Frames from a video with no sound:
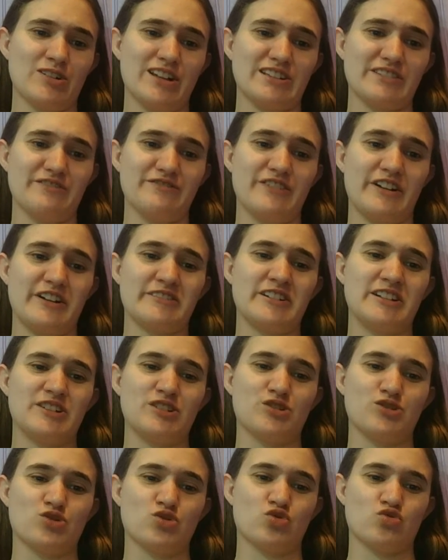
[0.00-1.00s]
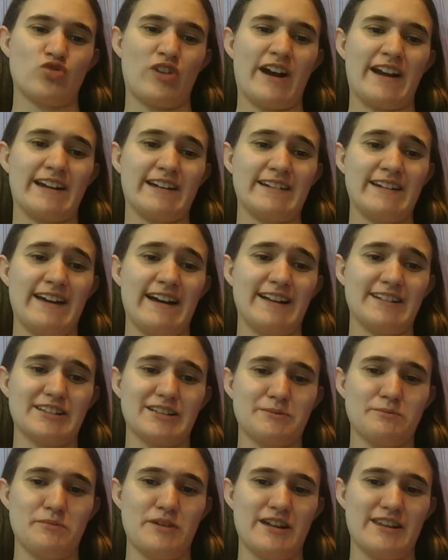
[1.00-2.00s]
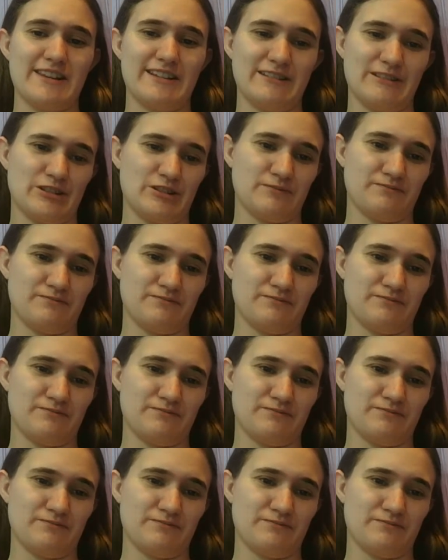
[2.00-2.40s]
That's a very dragon-esque myth, and